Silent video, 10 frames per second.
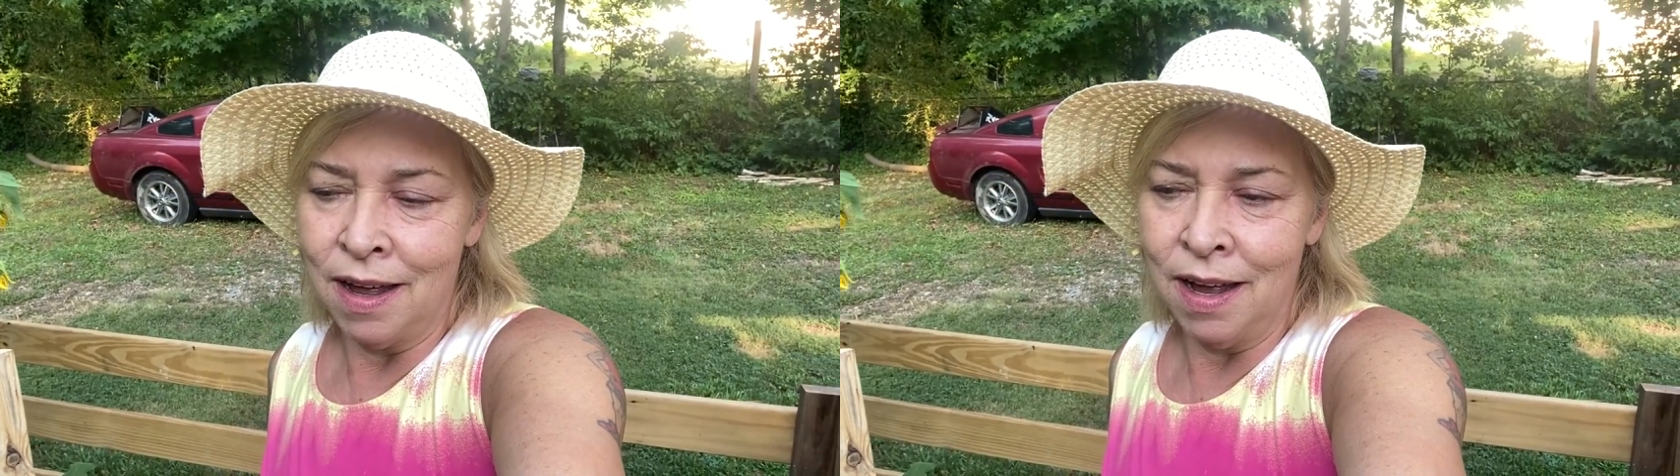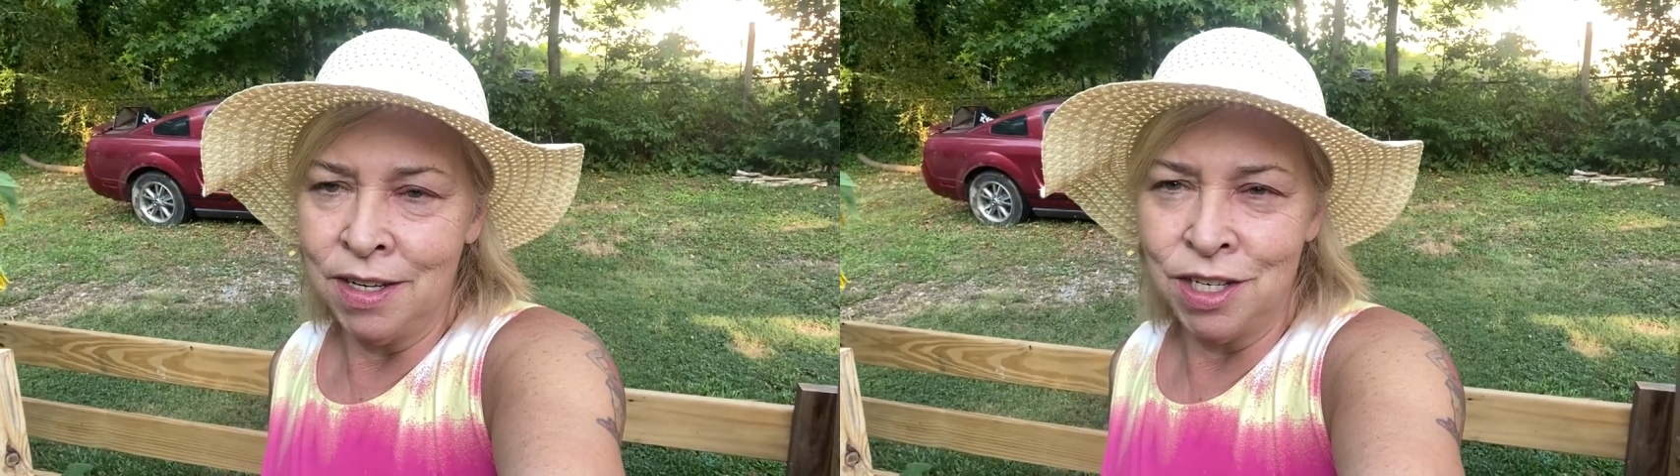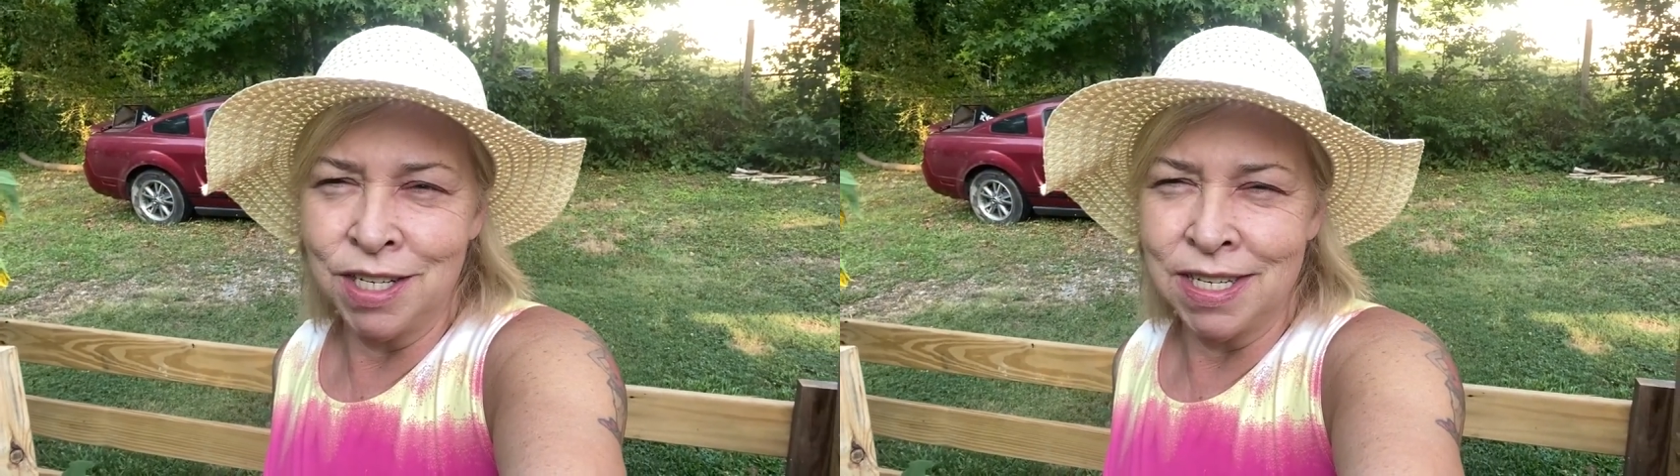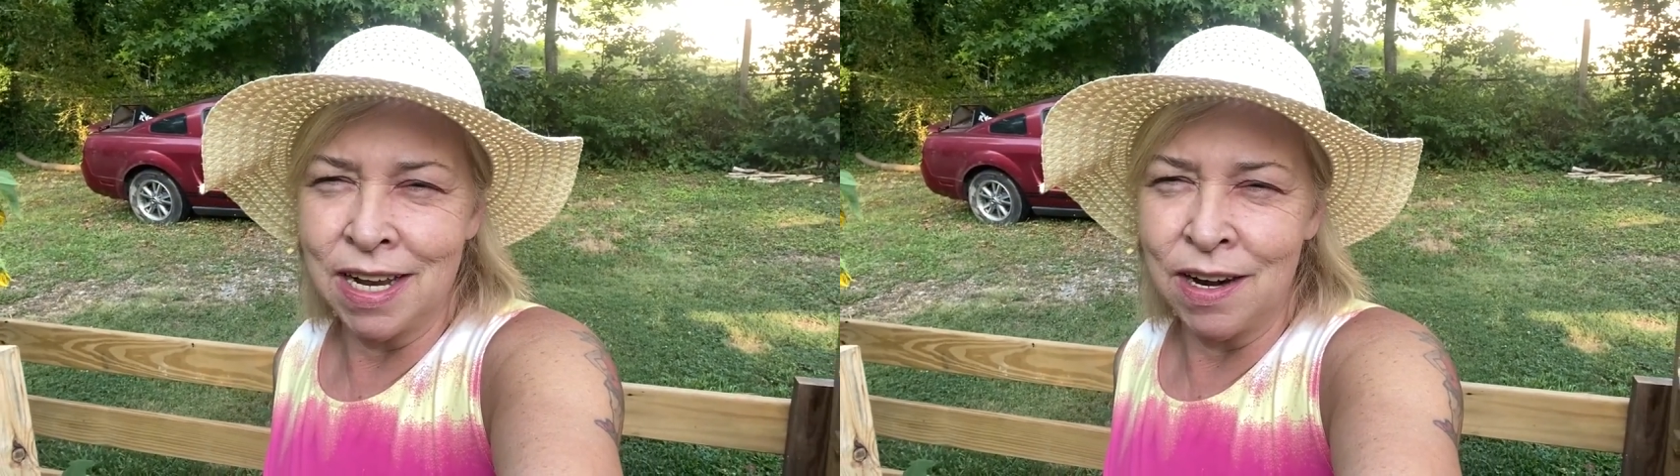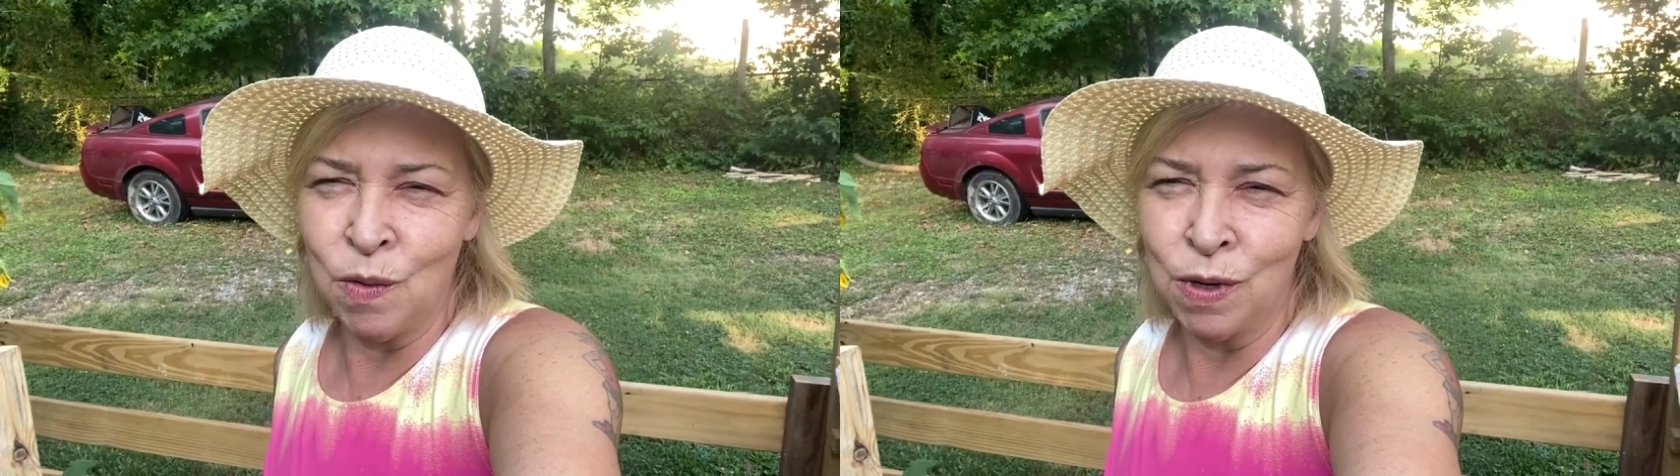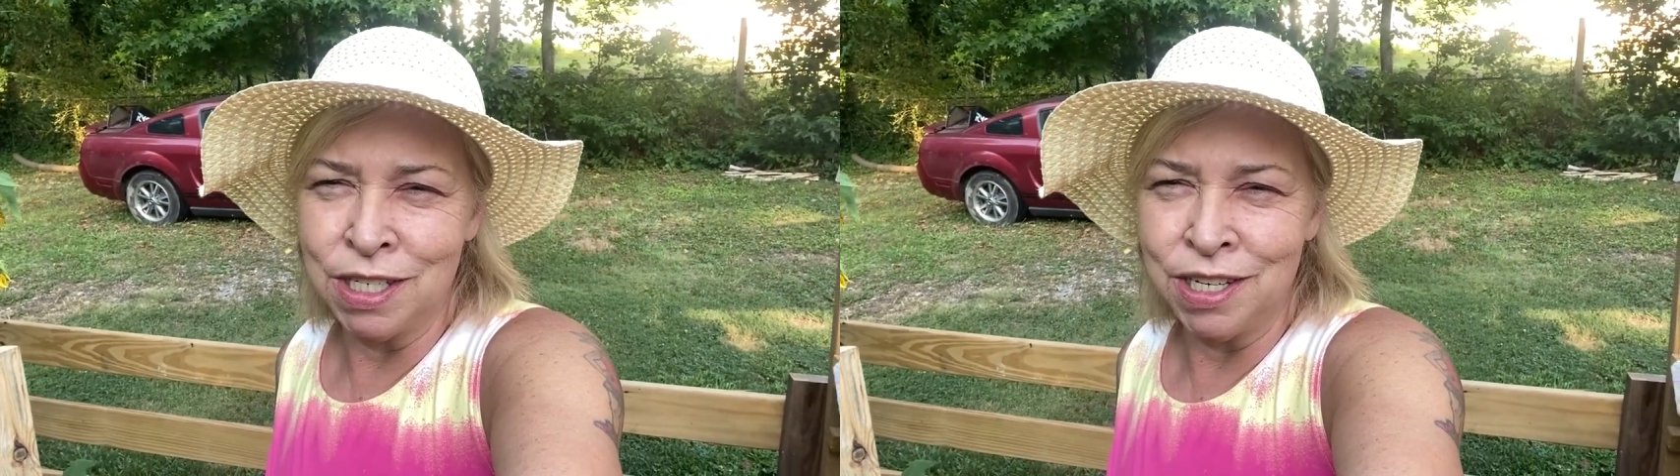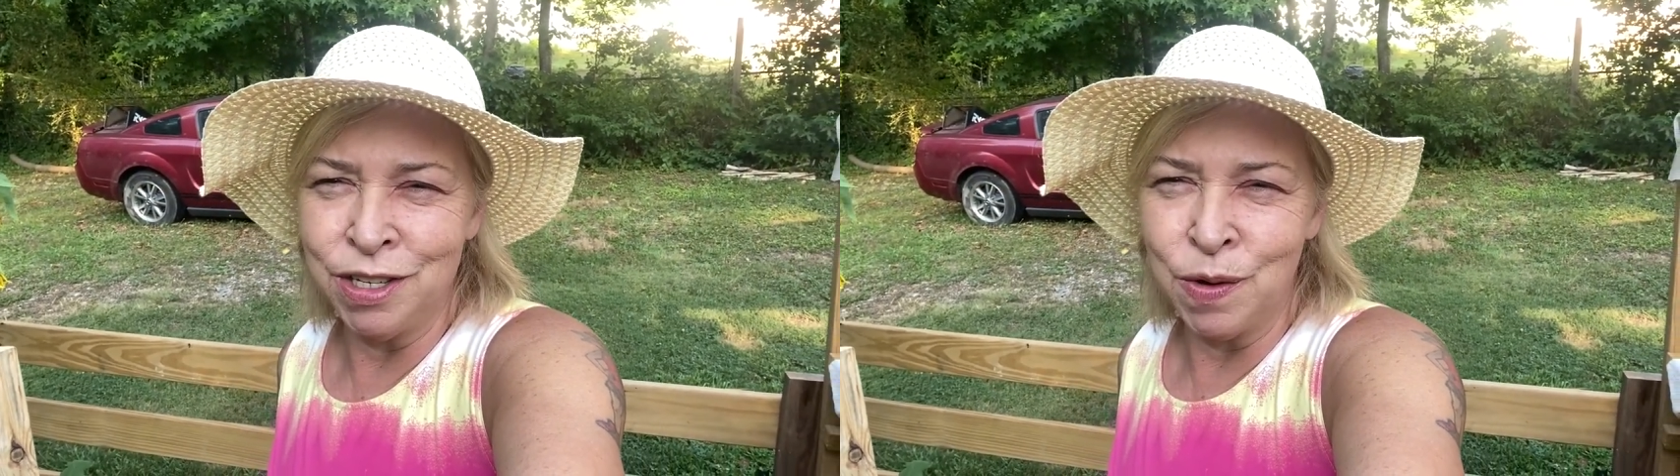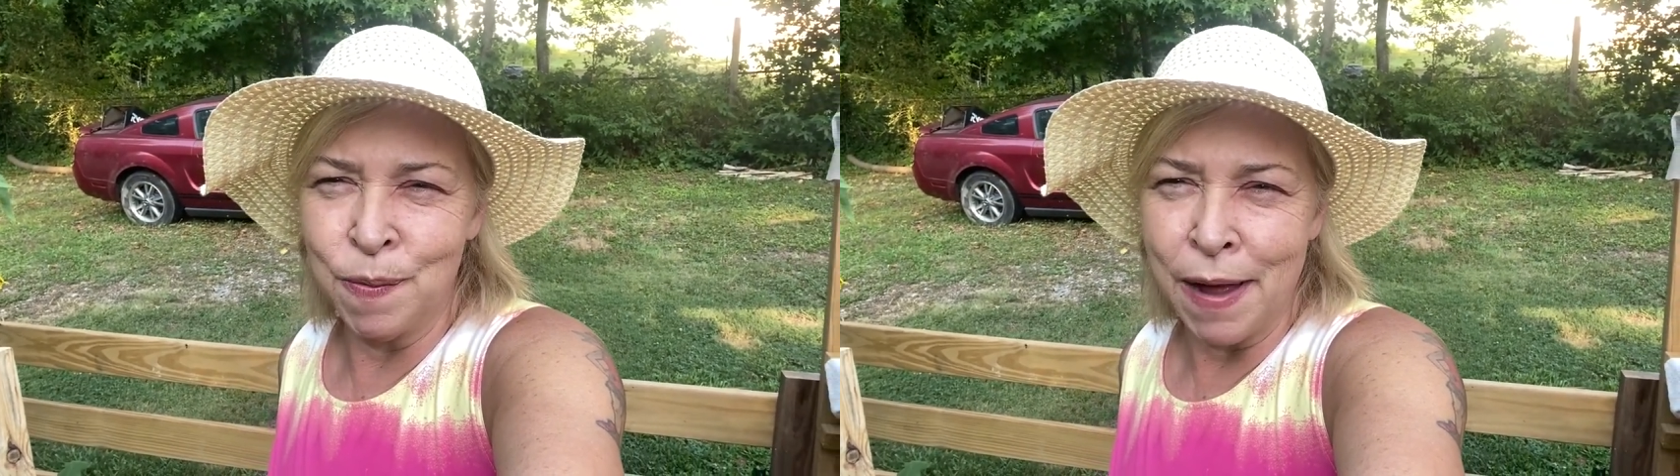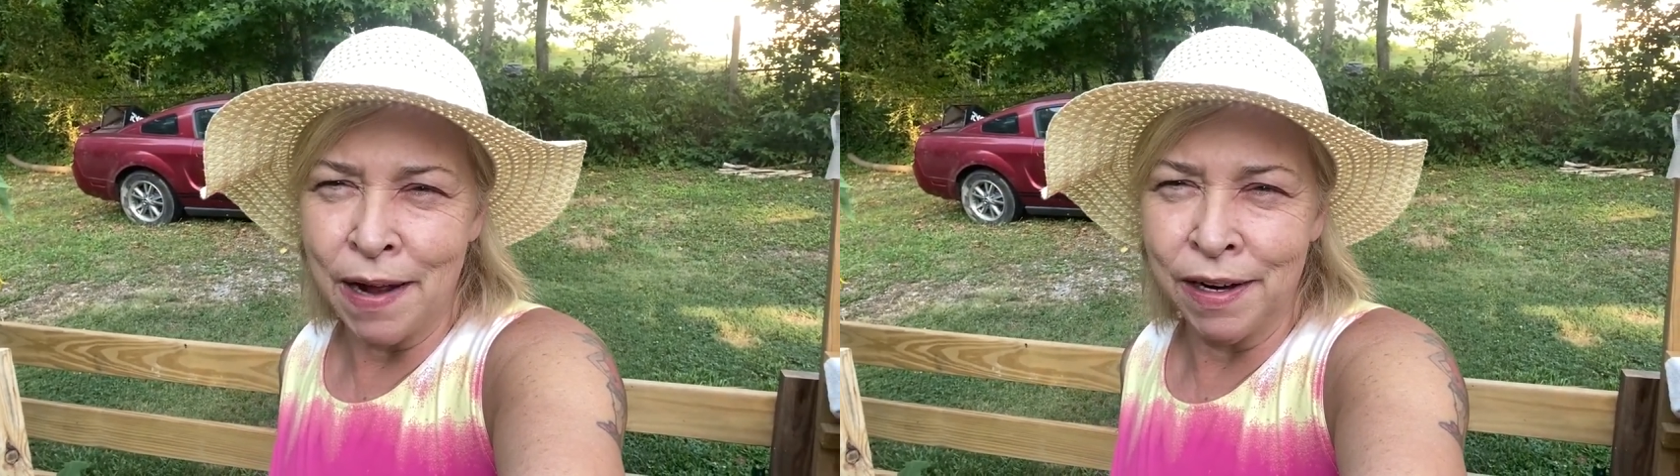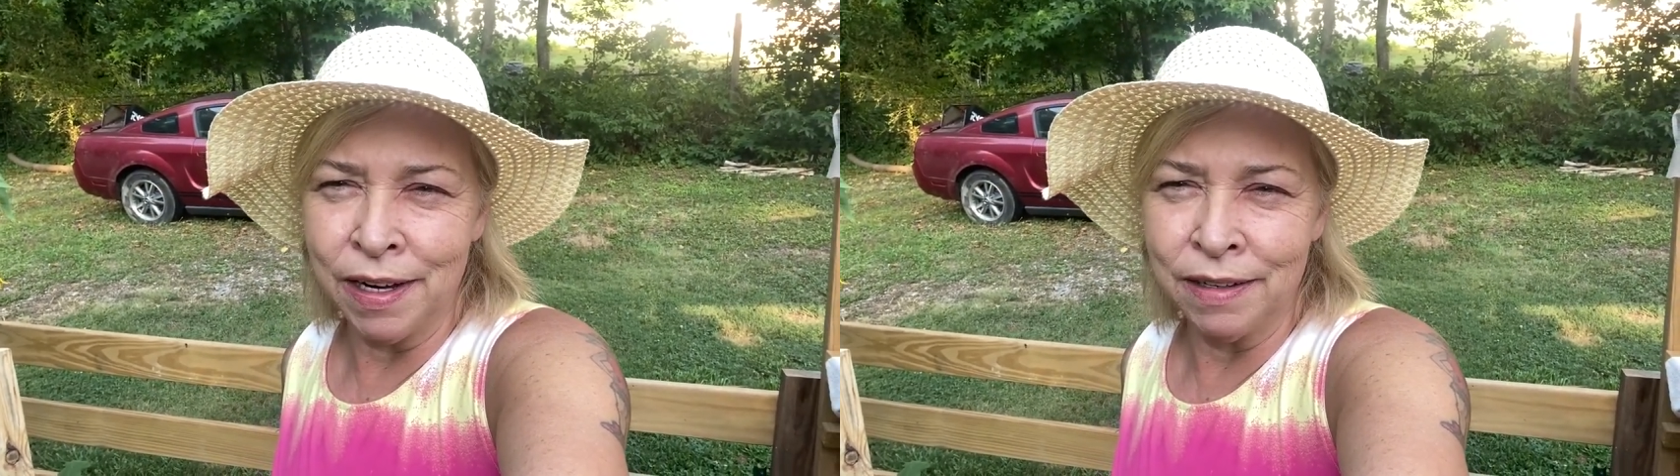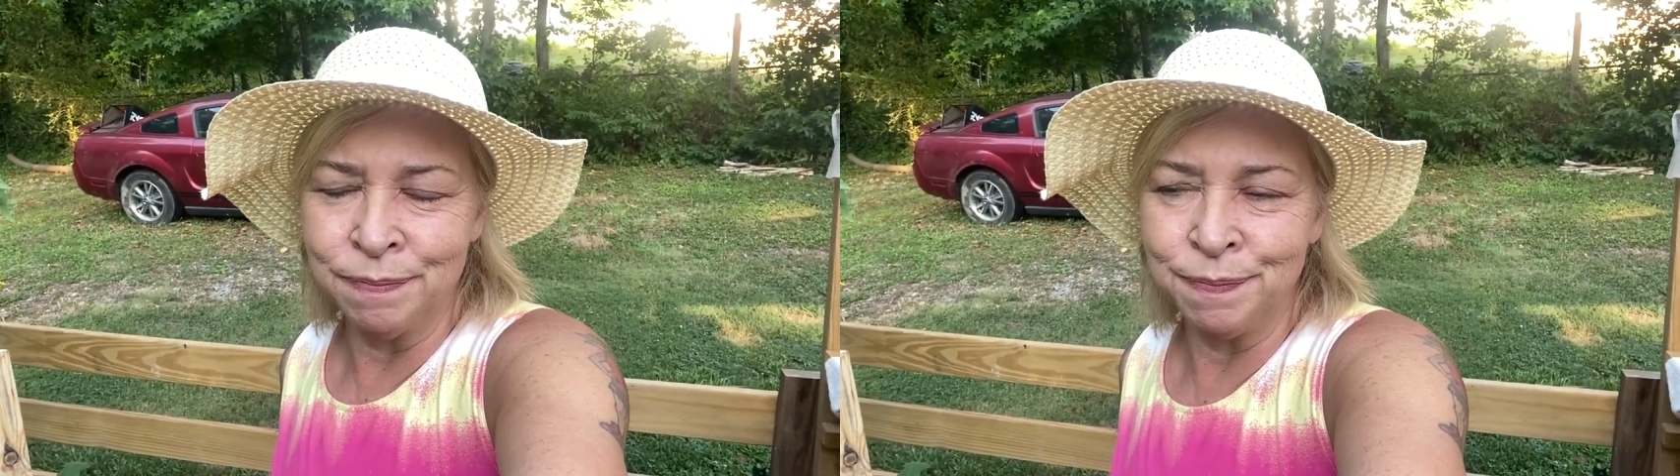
I just didn't know what to do about it.